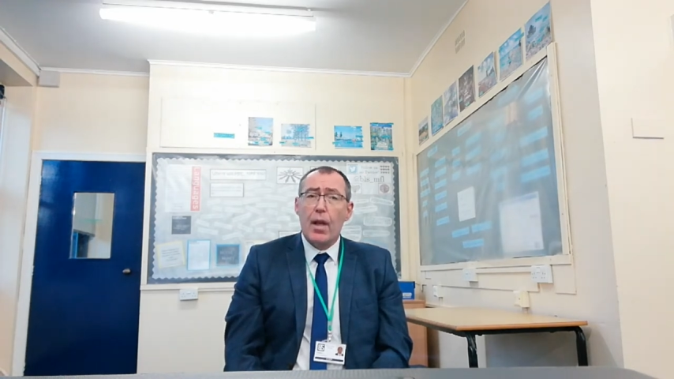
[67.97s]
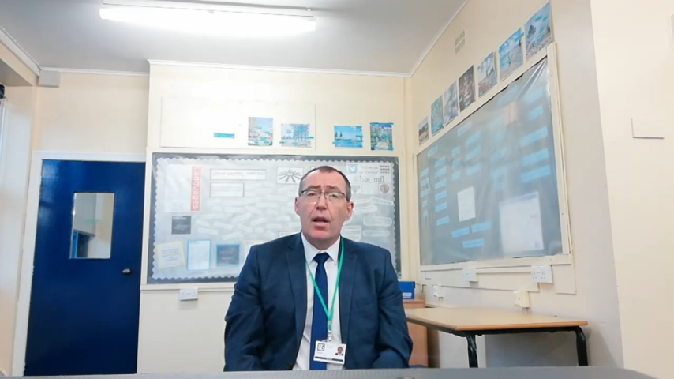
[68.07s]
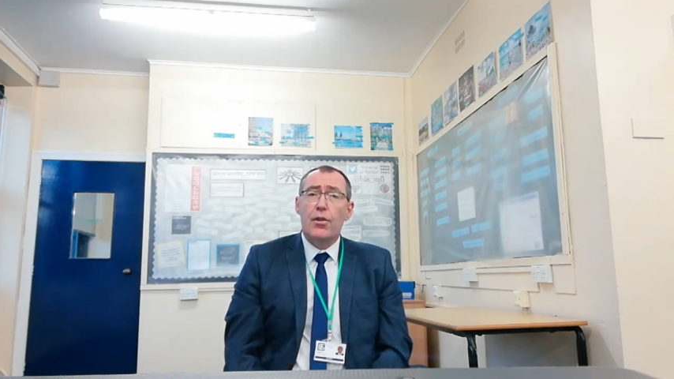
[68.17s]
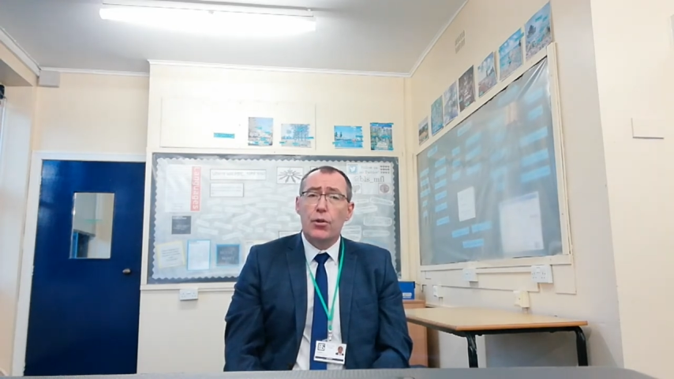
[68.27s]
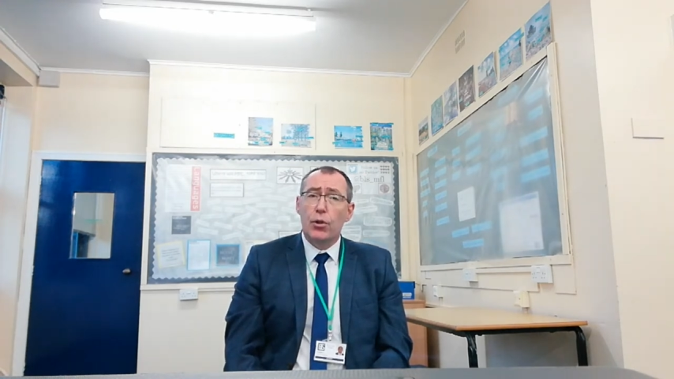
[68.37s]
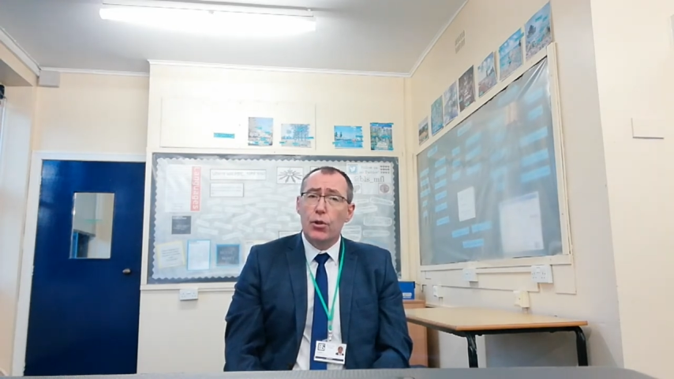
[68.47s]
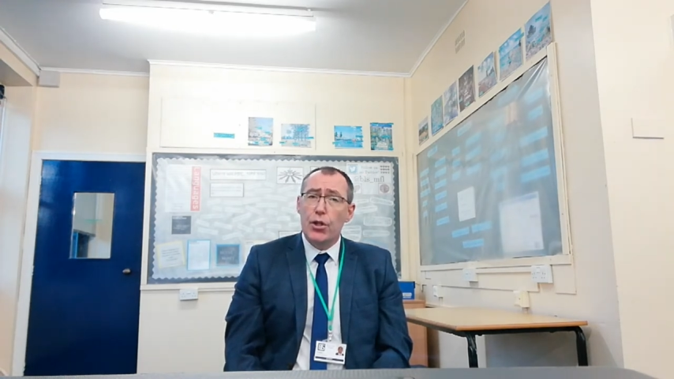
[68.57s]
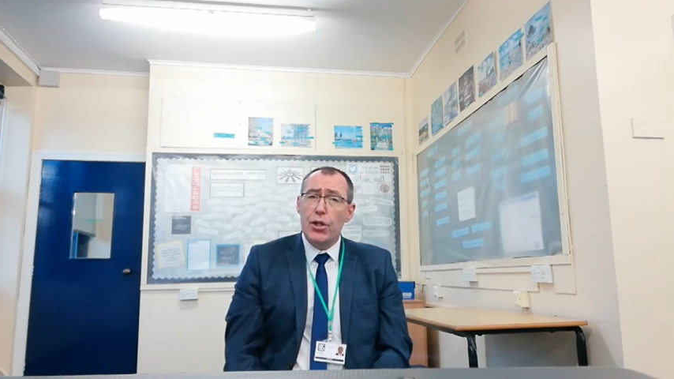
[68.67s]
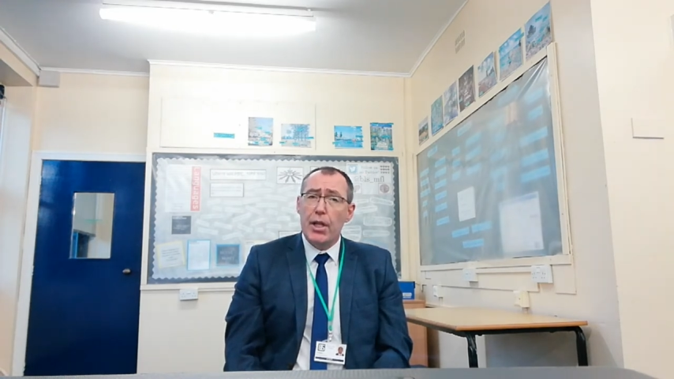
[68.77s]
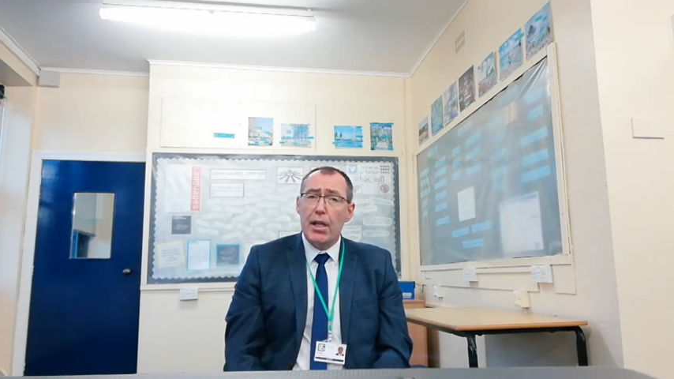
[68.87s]
As you know,
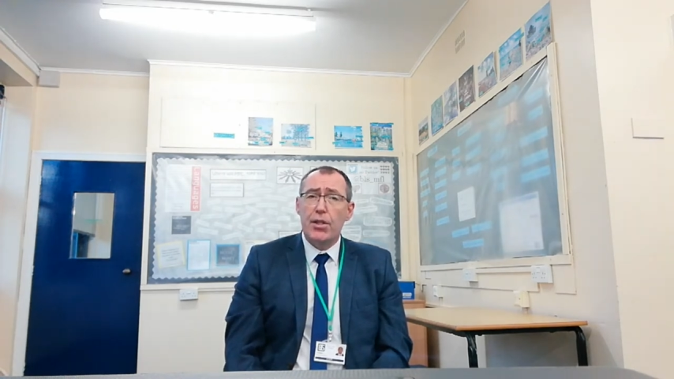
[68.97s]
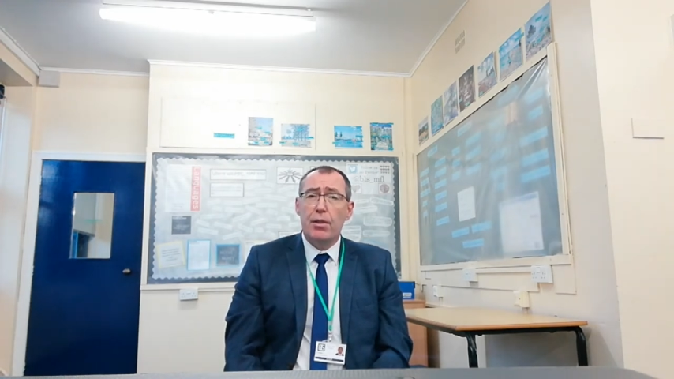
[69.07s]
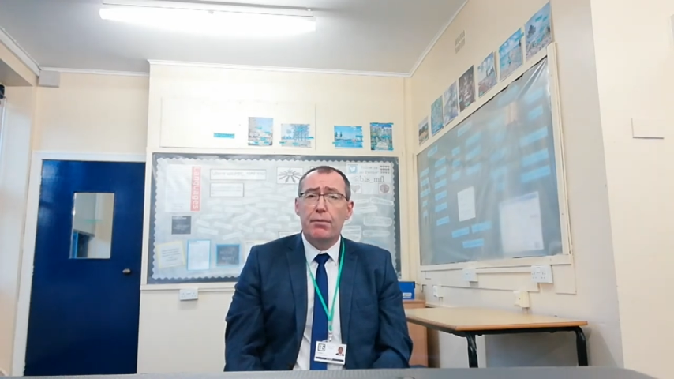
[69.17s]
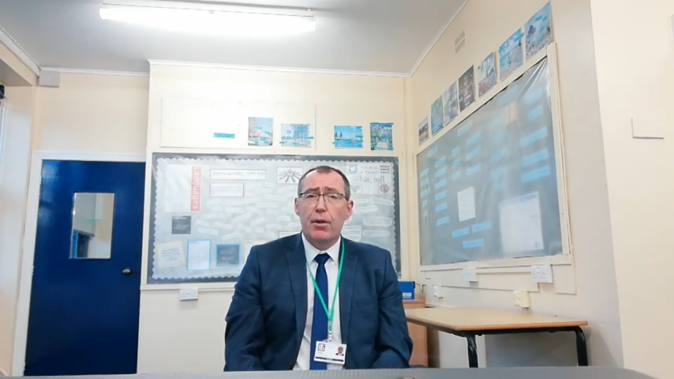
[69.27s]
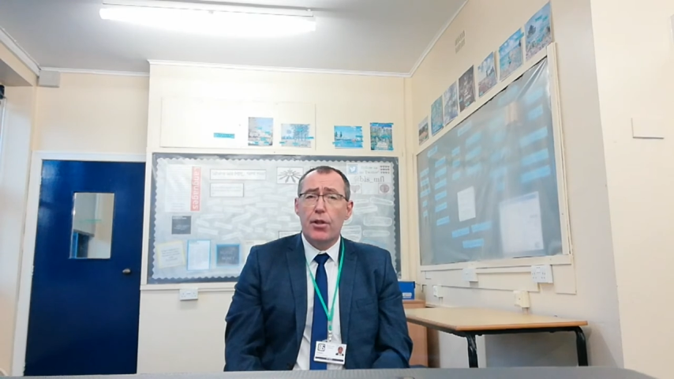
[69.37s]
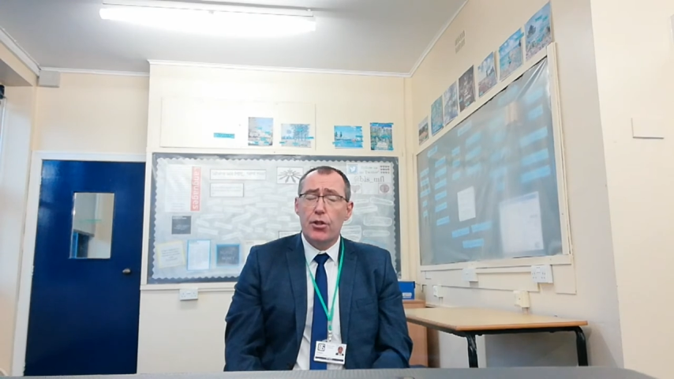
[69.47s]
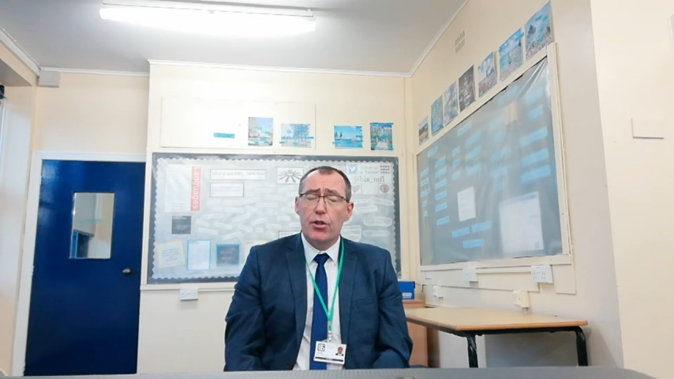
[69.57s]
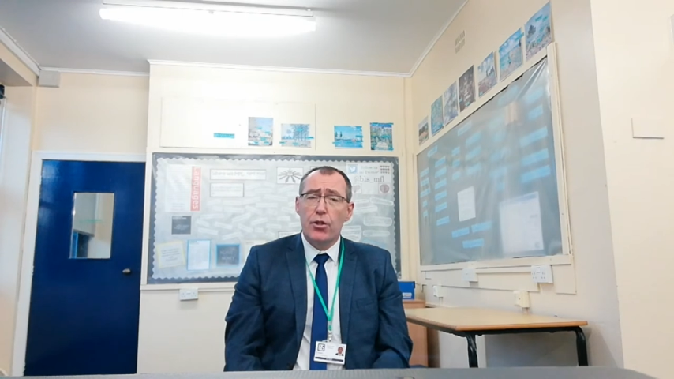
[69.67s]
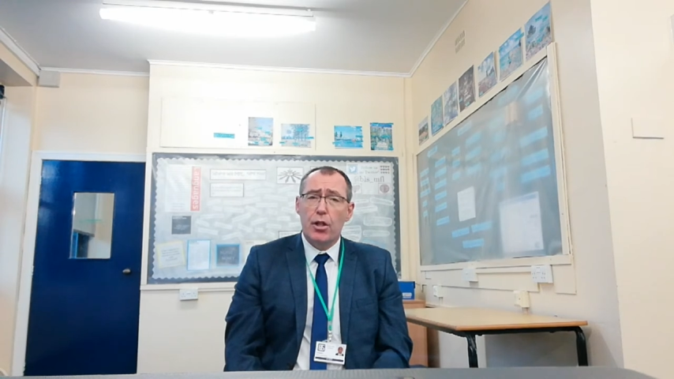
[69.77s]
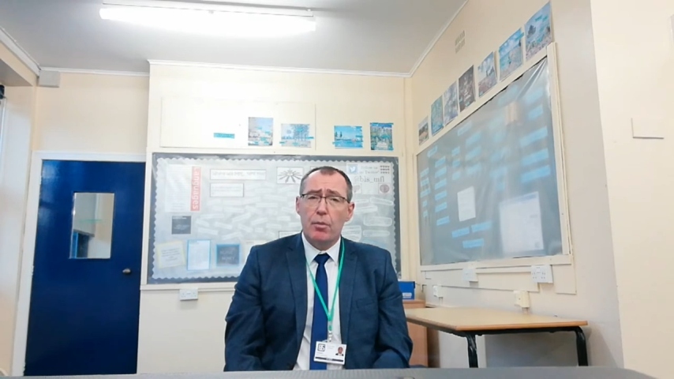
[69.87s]
GCSE,
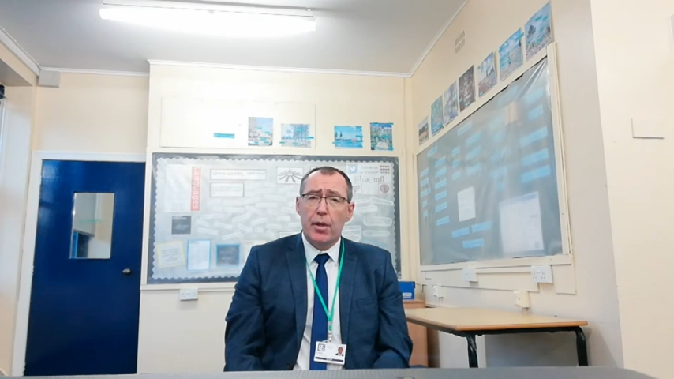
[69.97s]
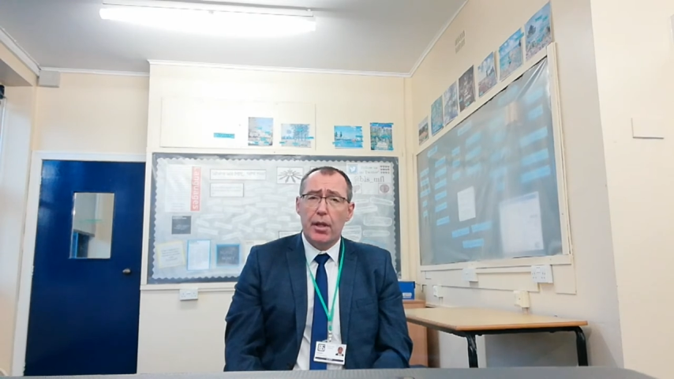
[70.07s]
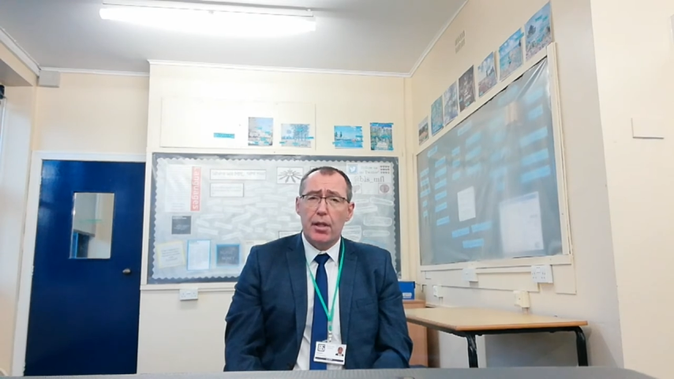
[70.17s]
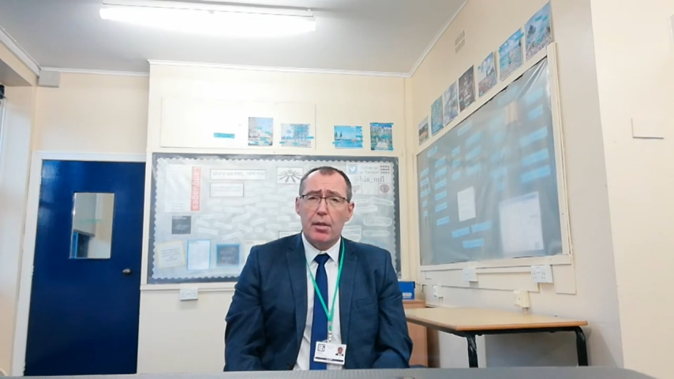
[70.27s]
French, German and